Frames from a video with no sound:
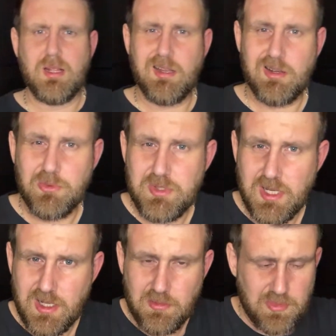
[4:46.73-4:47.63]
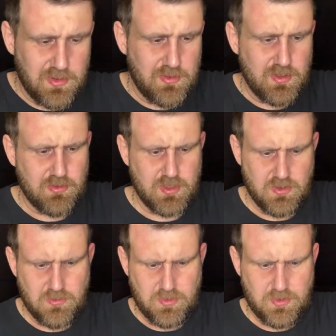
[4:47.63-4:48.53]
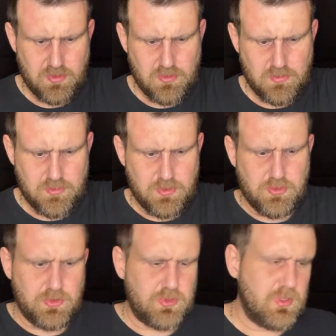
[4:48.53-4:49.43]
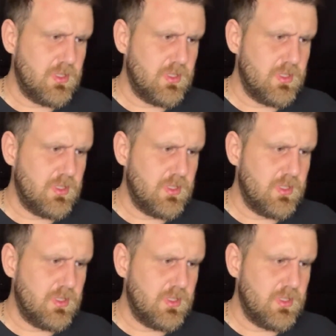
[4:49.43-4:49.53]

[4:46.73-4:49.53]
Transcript: little tub, that will help. Boosh.